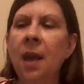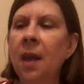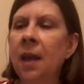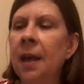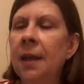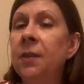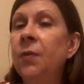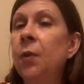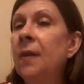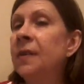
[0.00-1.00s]
And if
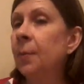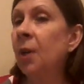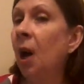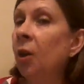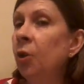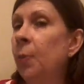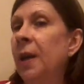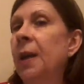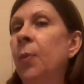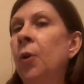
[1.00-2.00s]
you have some colored
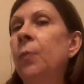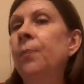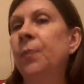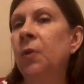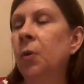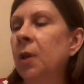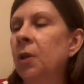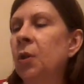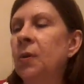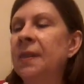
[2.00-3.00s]
paper, you can
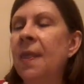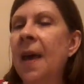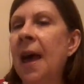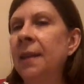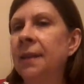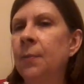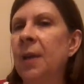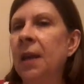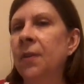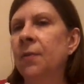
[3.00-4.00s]
use that to
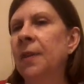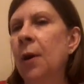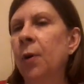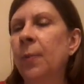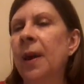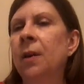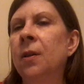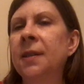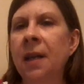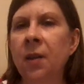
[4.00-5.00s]
make the flower
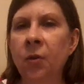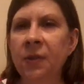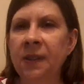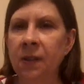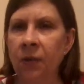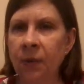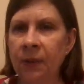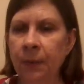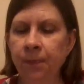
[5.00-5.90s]
petals and your scissors.